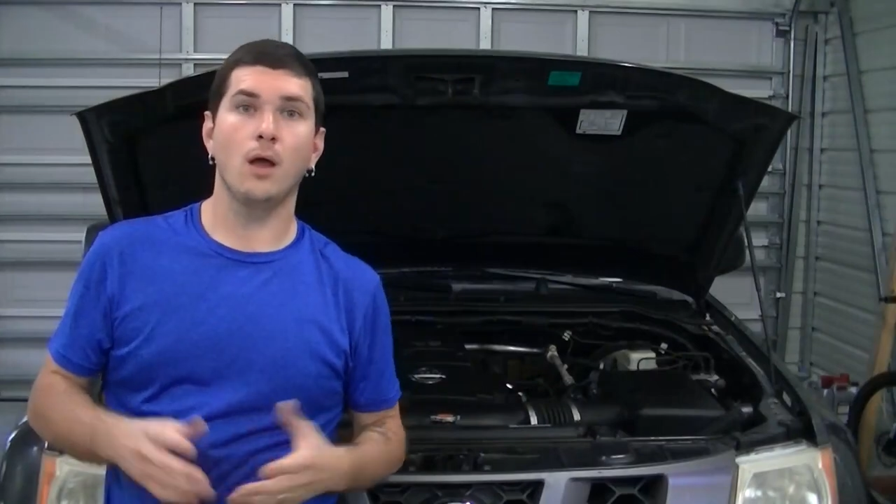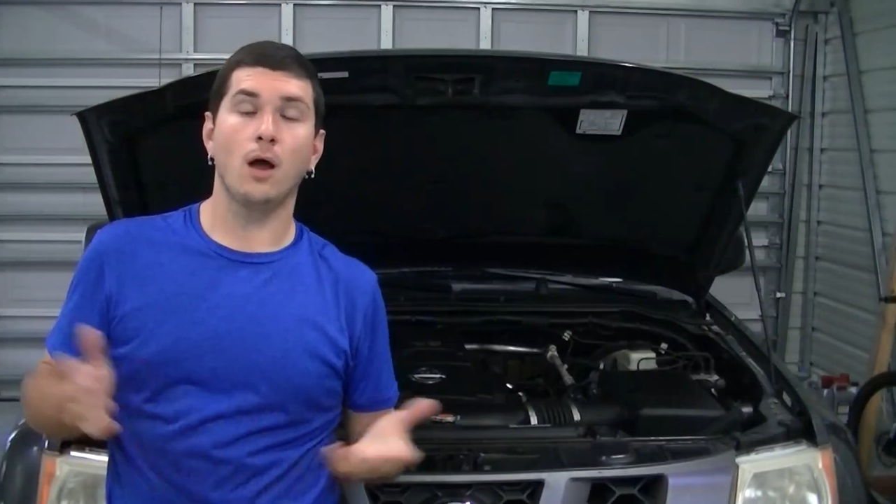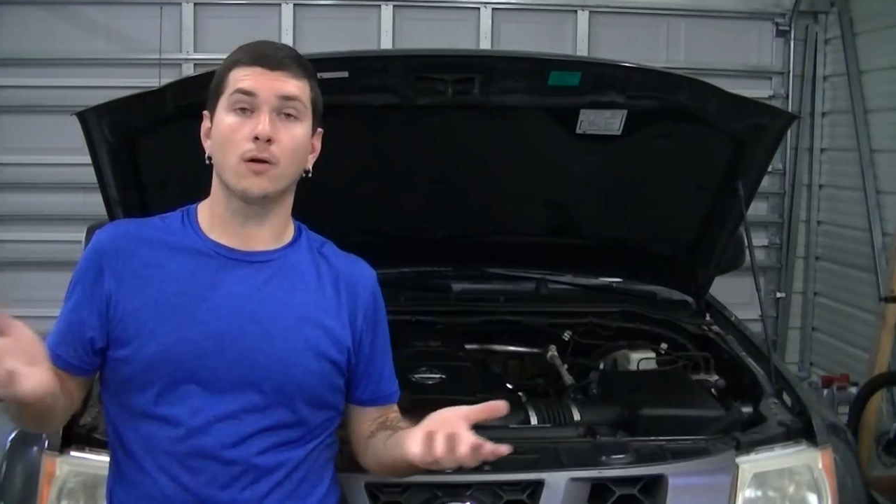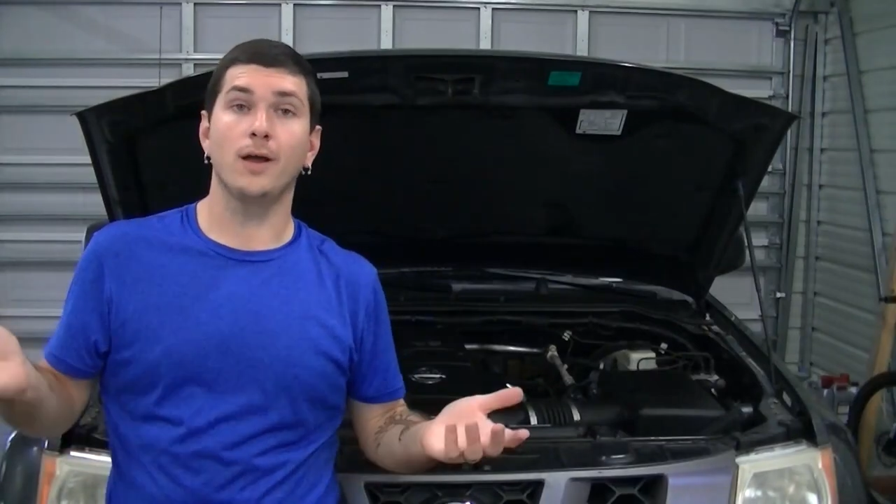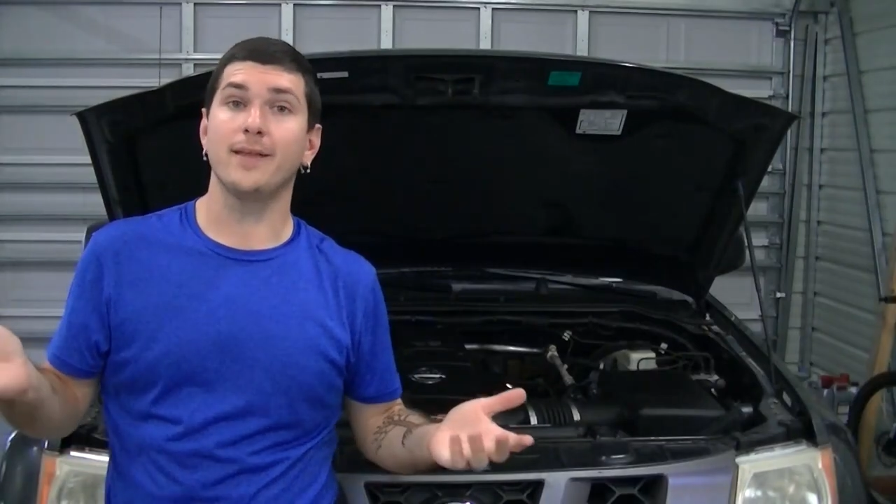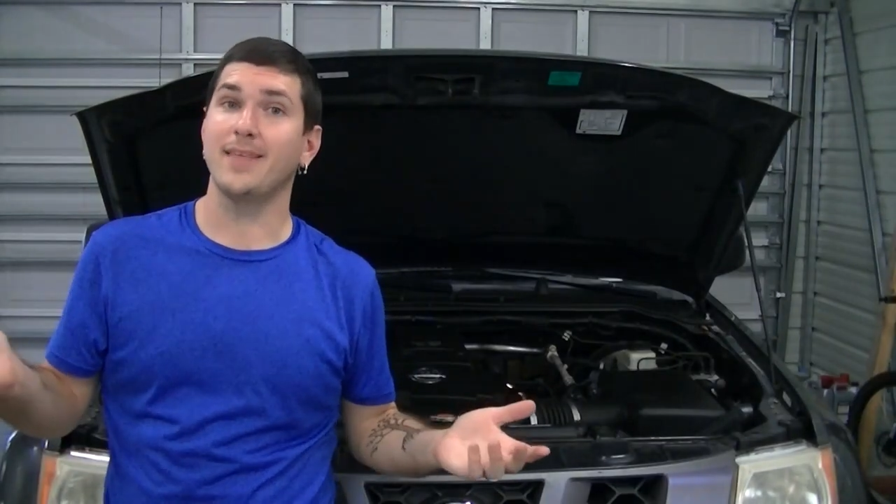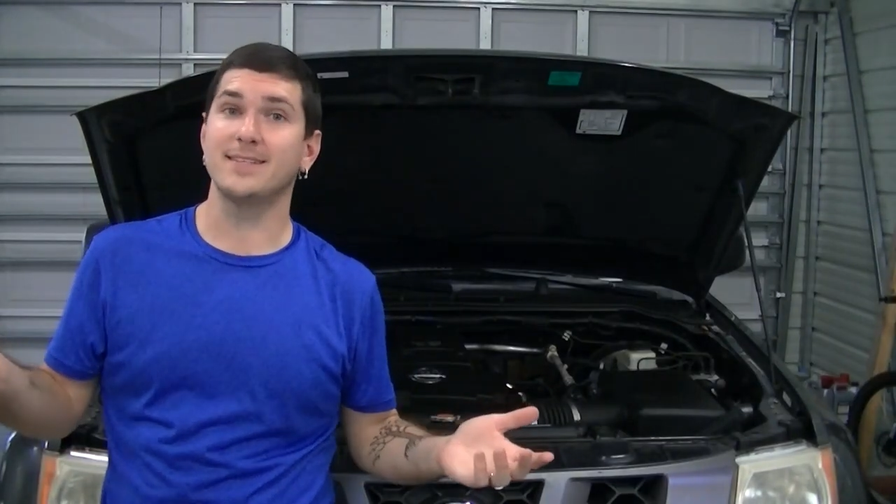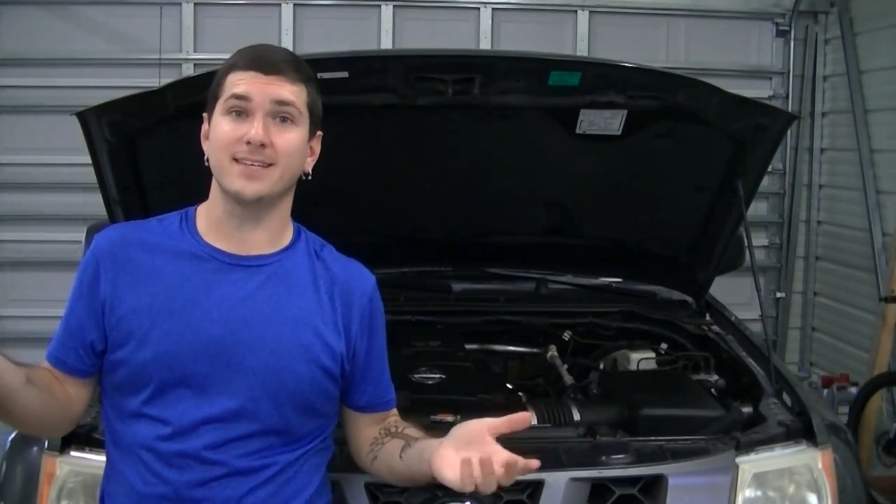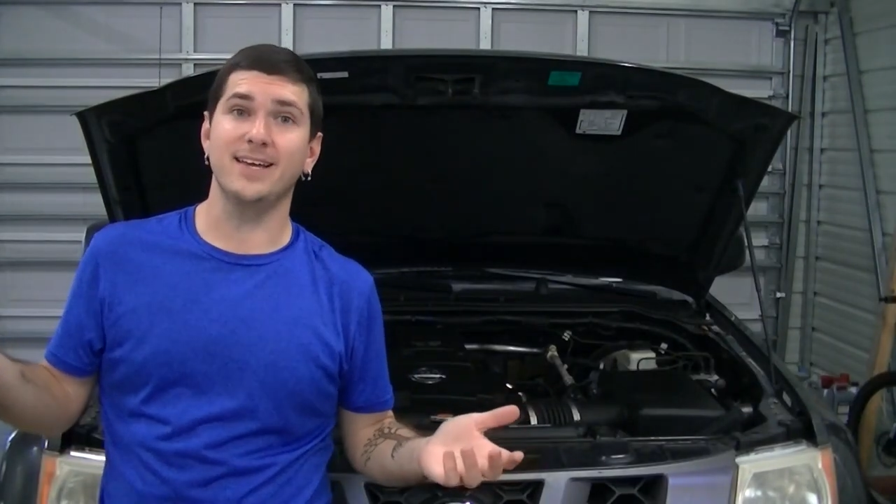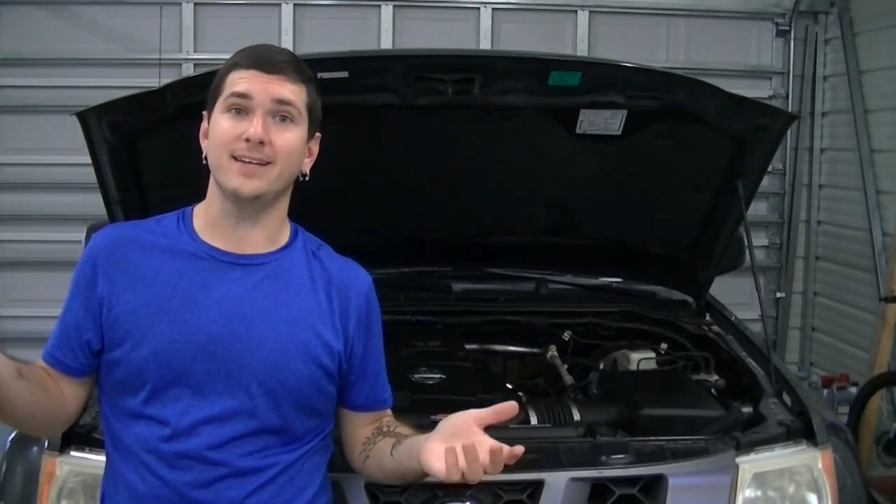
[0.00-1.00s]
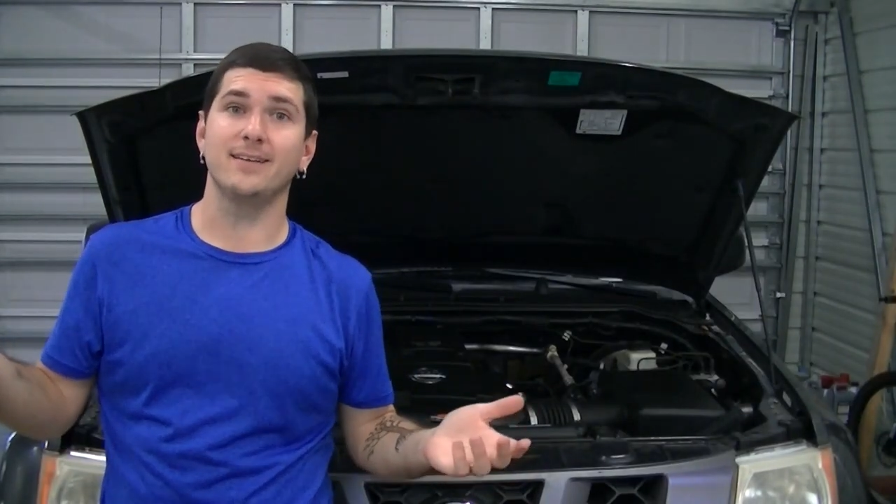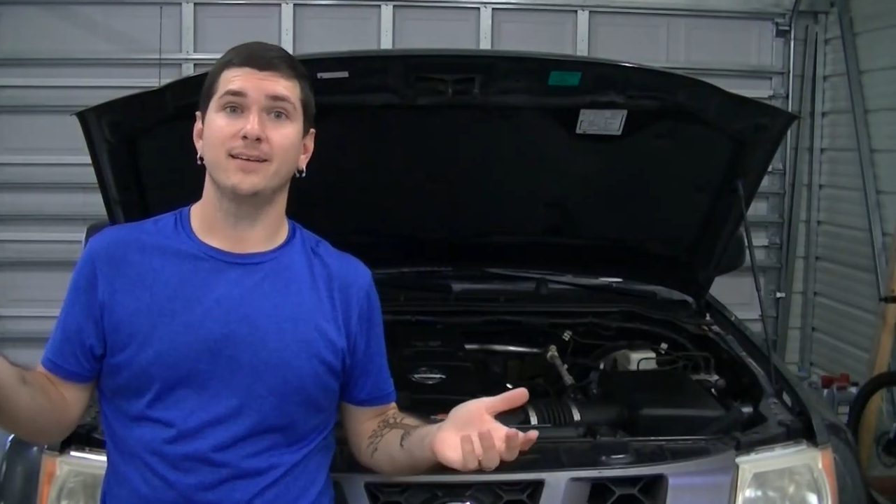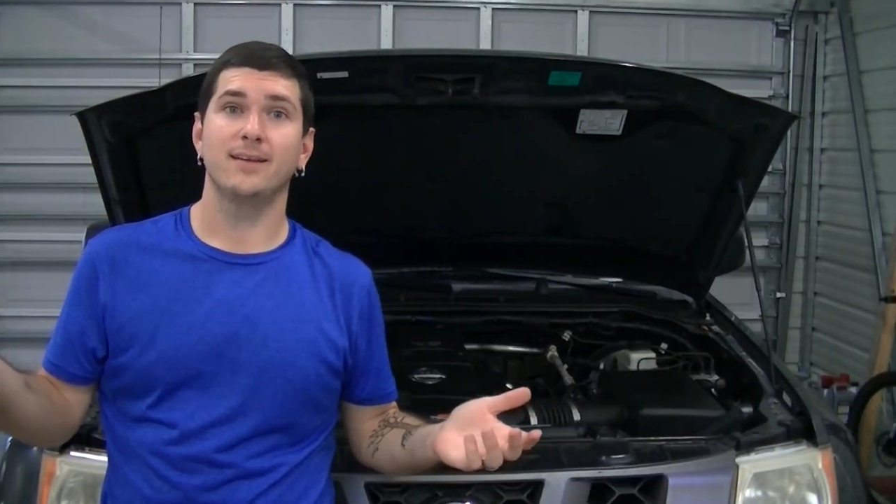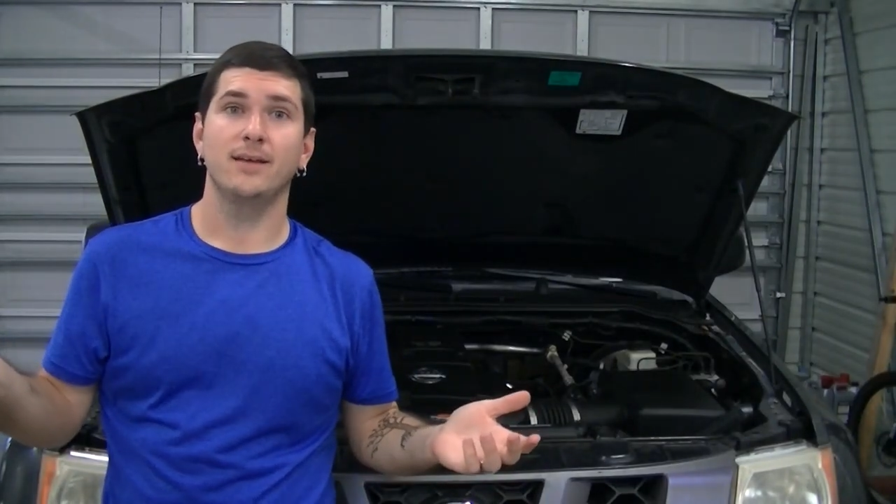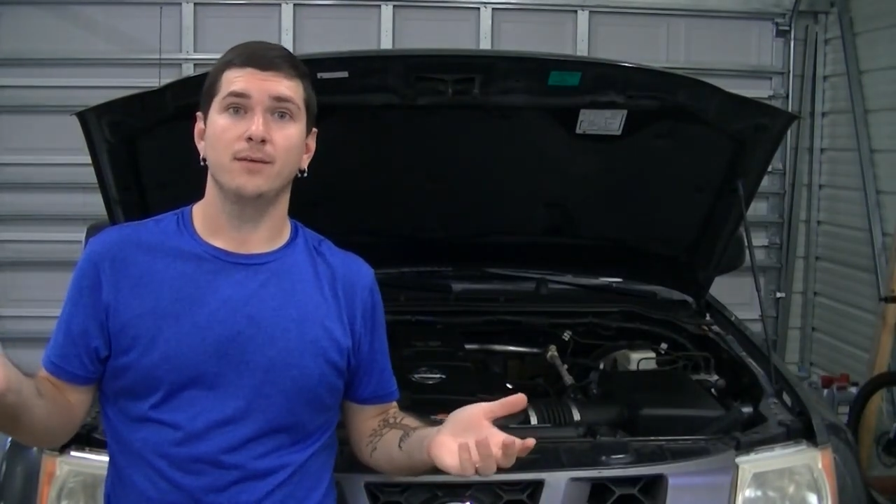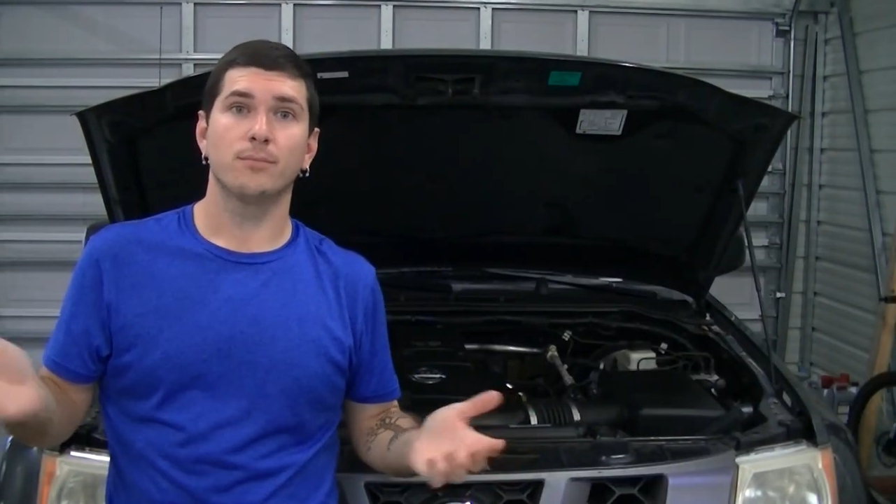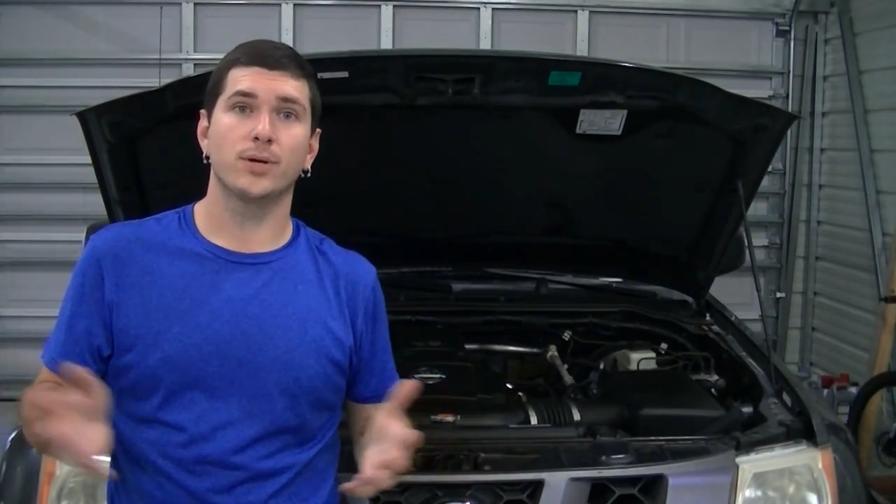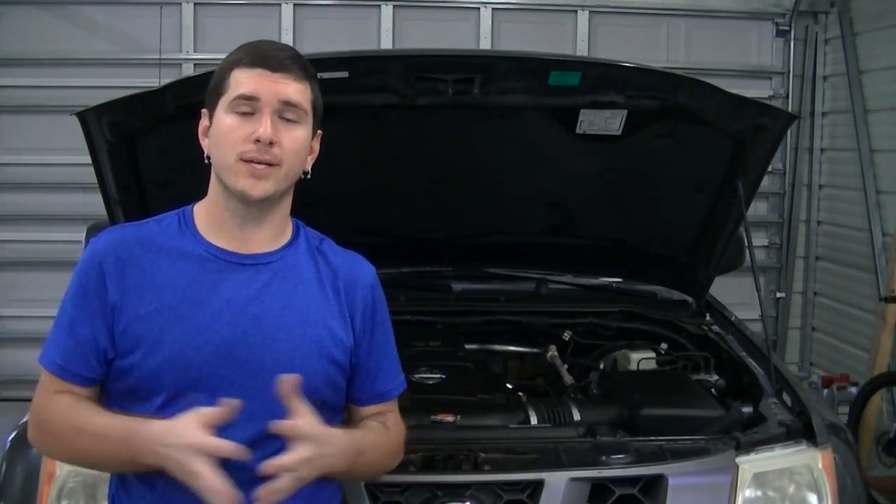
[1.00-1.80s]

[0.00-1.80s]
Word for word: All right, that's it. Pretty